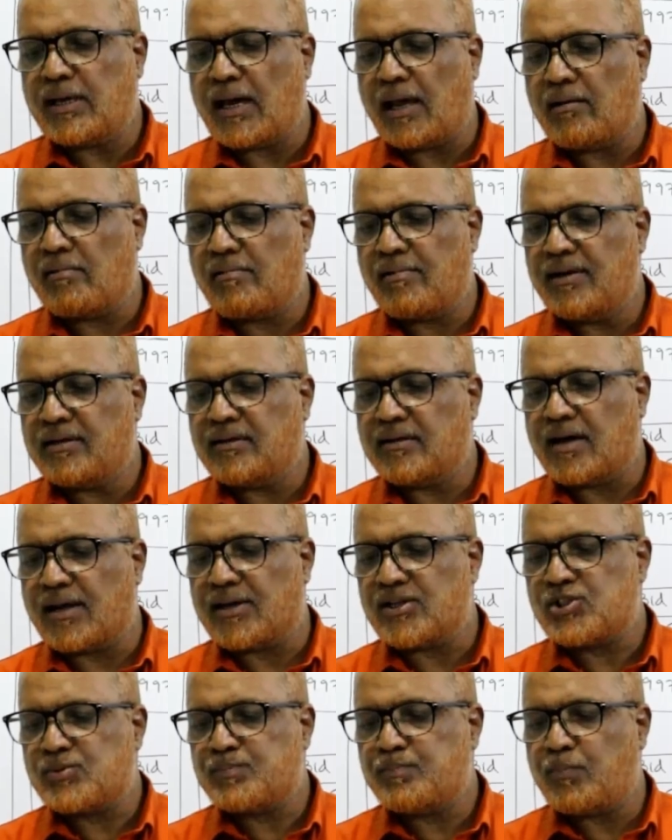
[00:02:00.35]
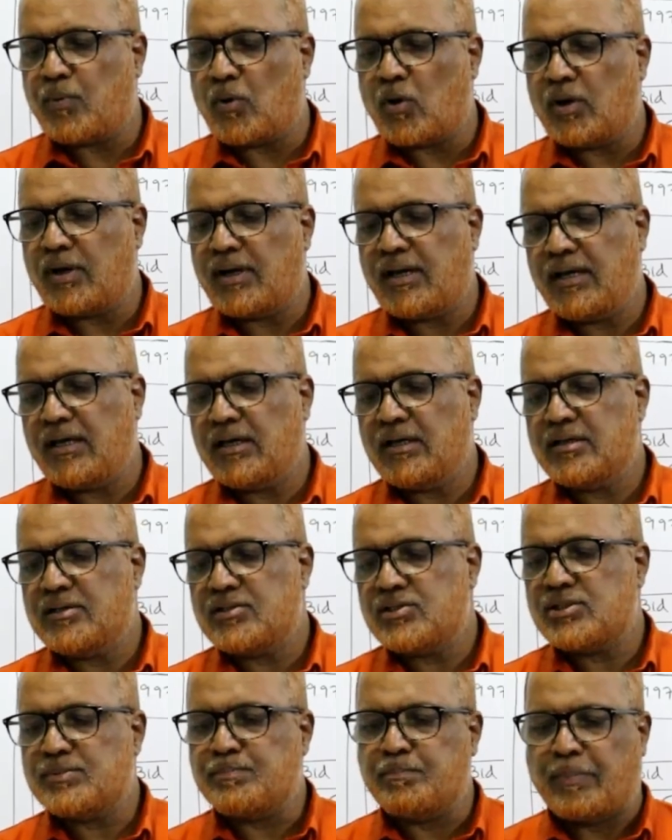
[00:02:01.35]
calculate corresponding
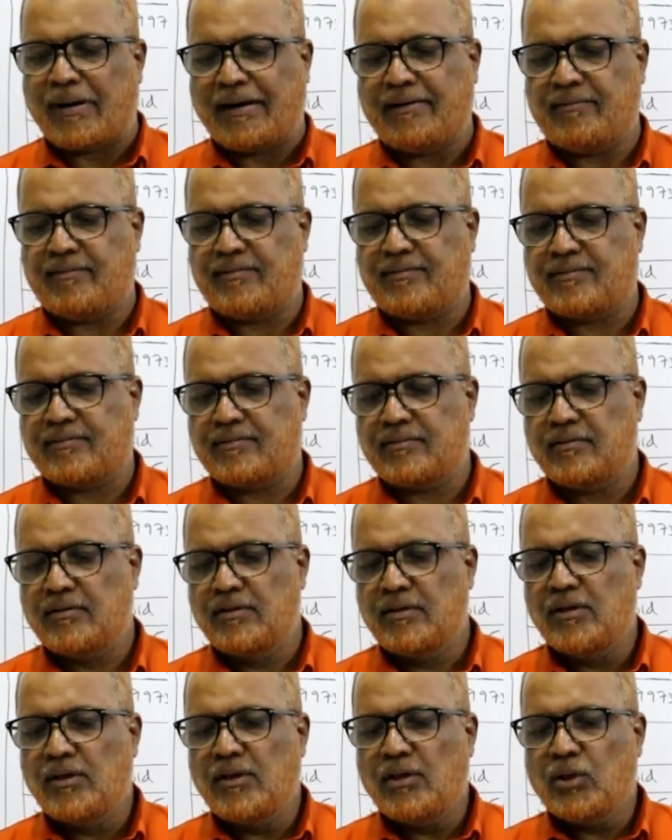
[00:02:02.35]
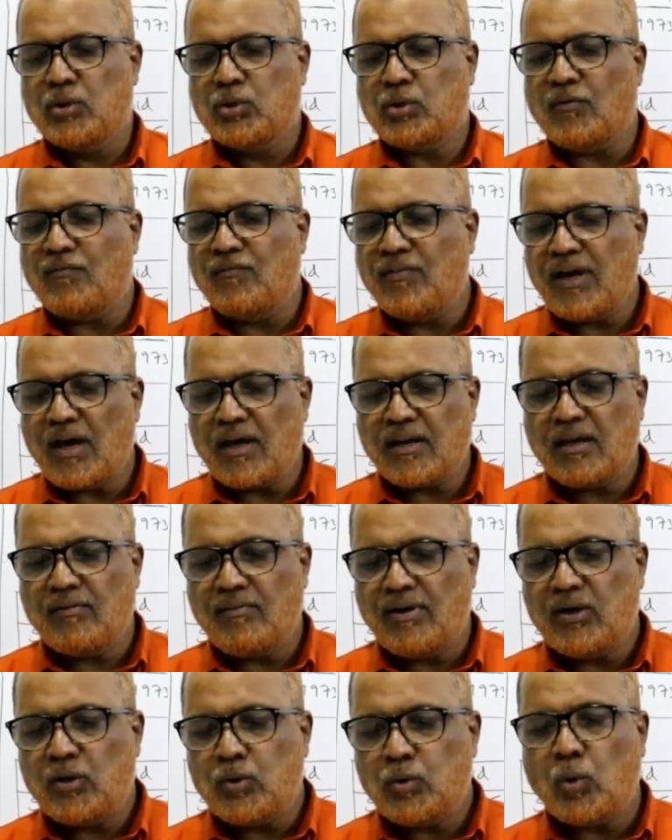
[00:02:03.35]
spreads. So we are
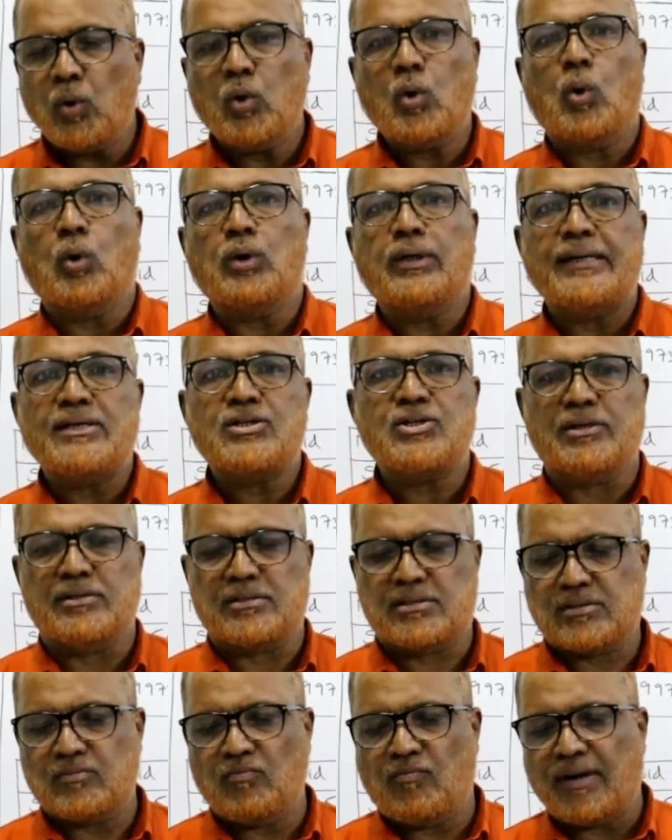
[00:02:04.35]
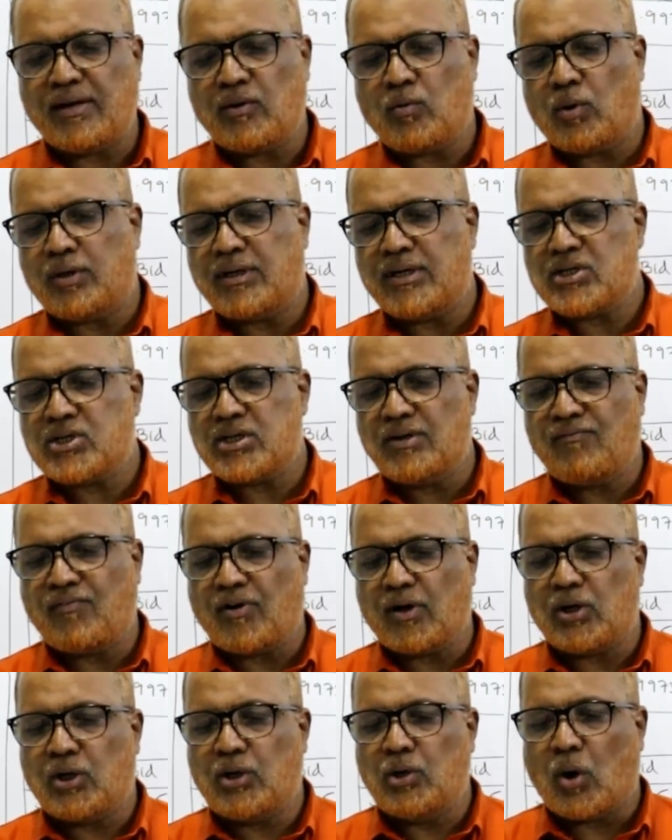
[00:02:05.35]
given two quotations, one quotation
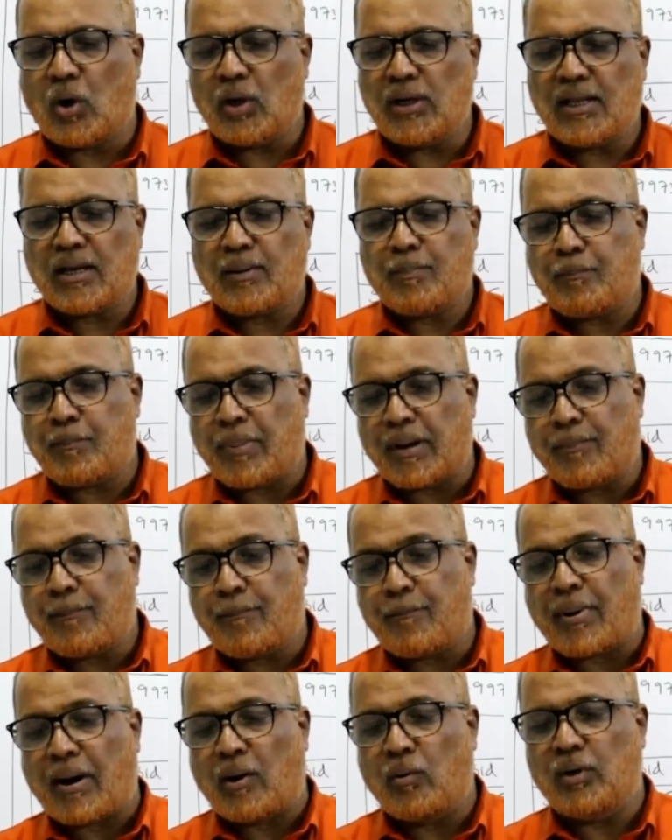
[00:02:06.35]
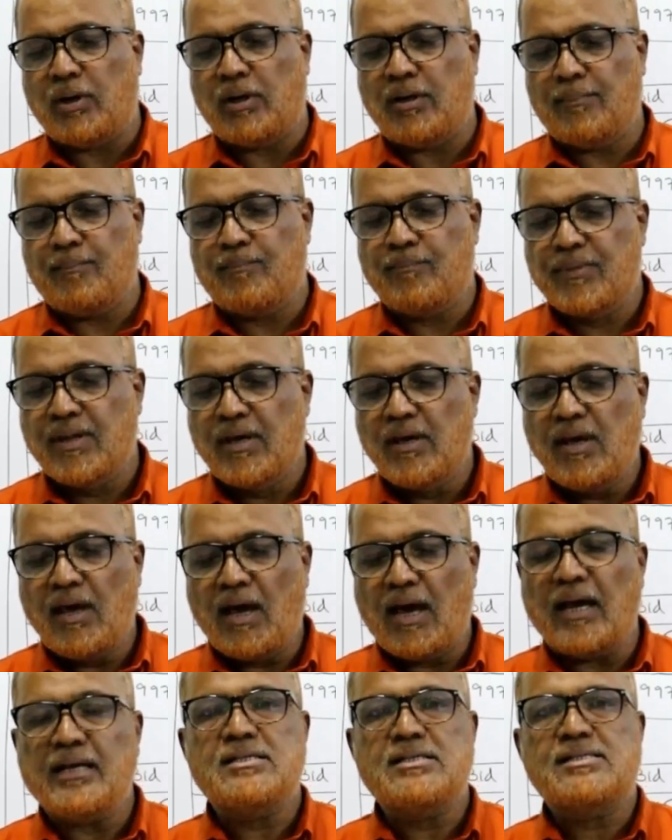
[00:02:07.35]
for dollar per pound
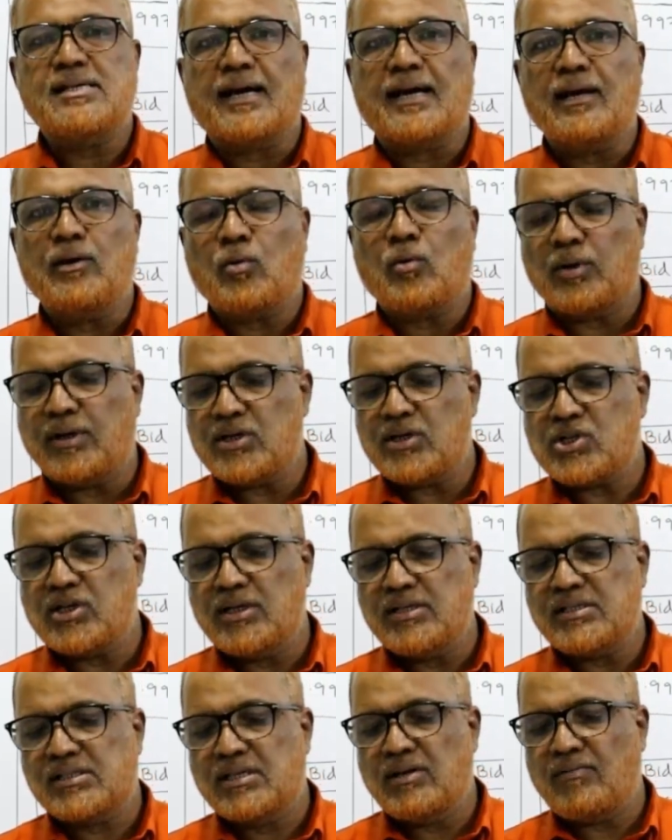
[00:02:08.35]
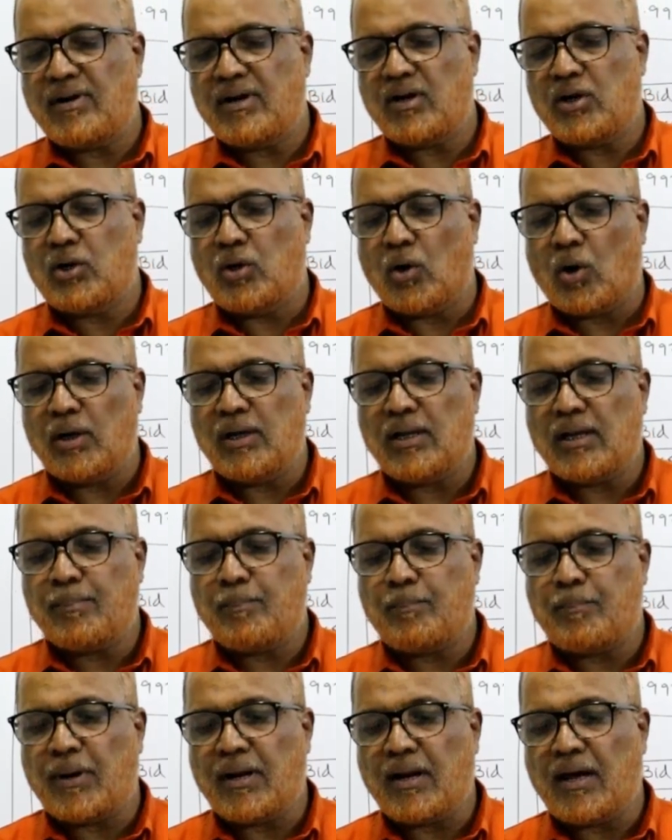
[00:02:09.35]
and second quotation is given
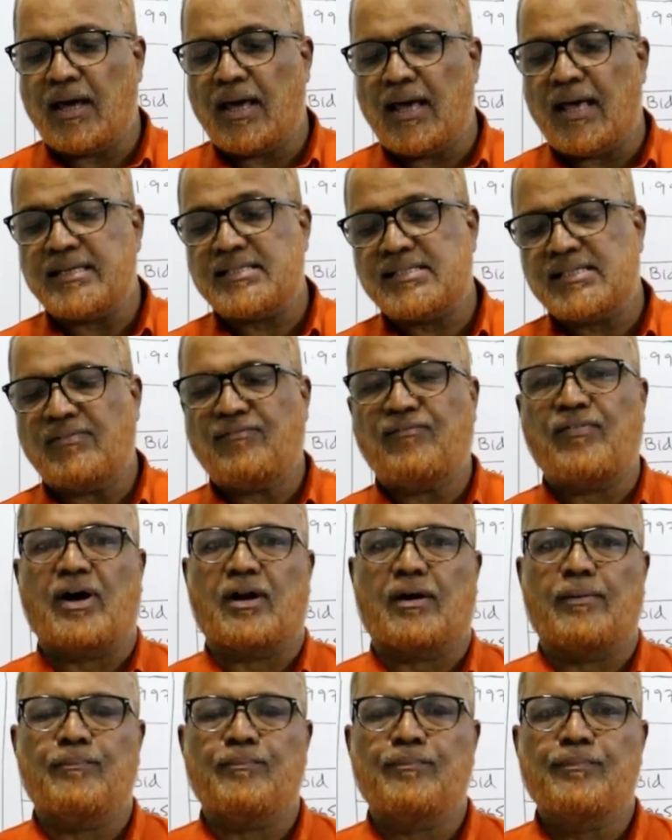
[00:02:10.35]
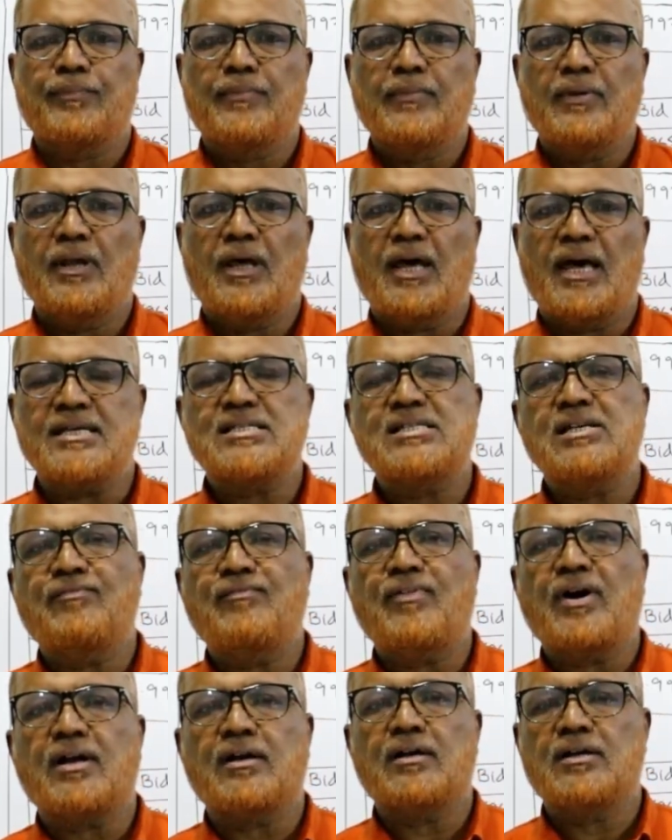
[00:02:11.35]
dollar per SFR.
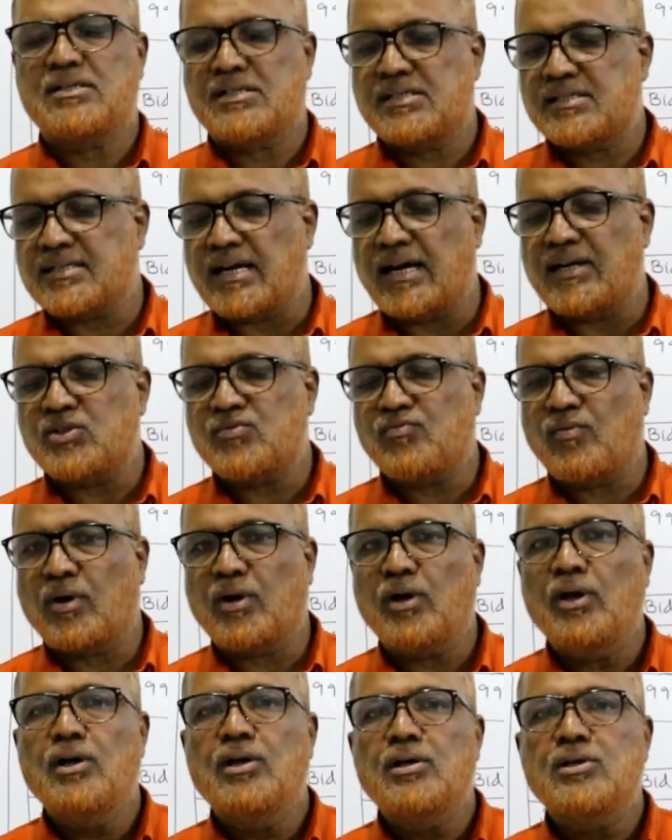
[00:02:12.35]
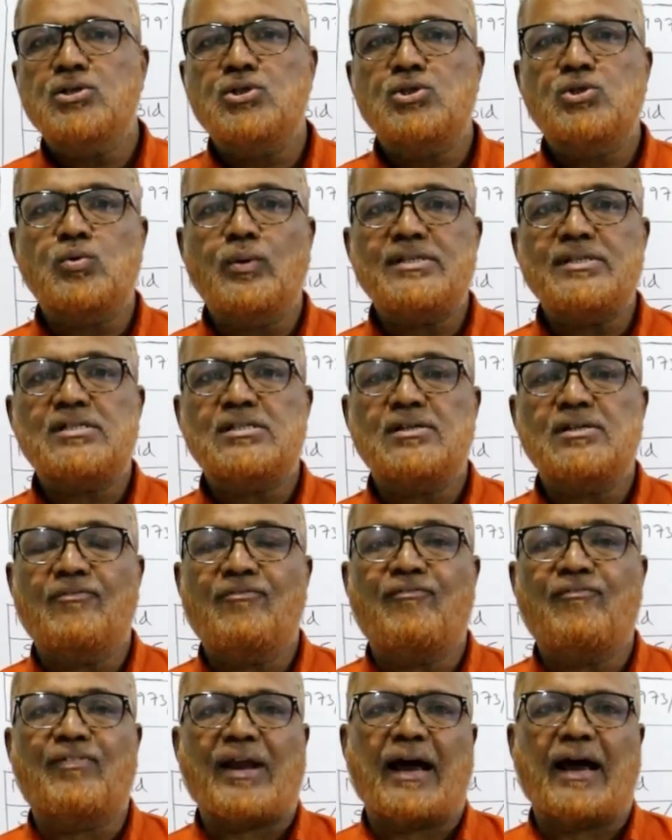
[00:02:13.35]
SFR stands for Swiss
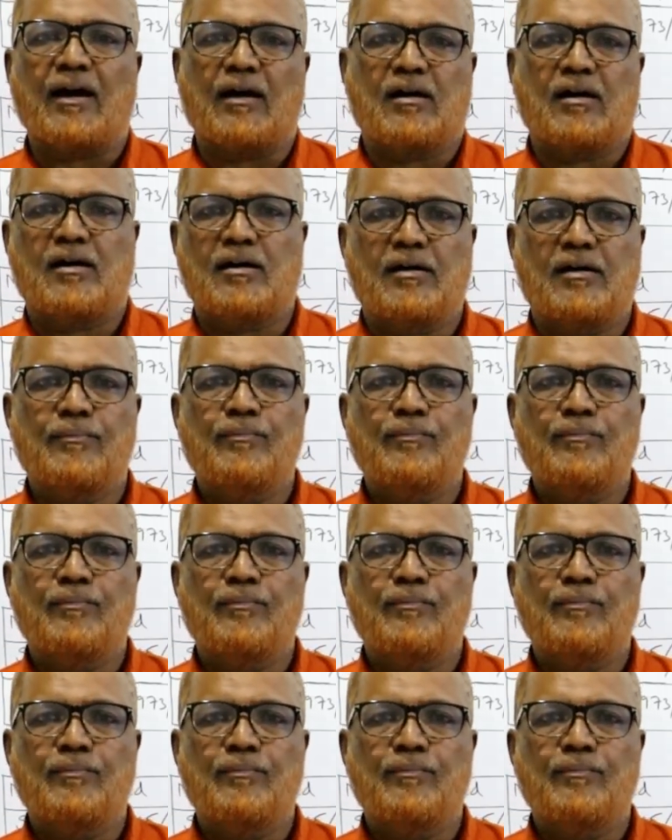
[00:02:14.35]
franc.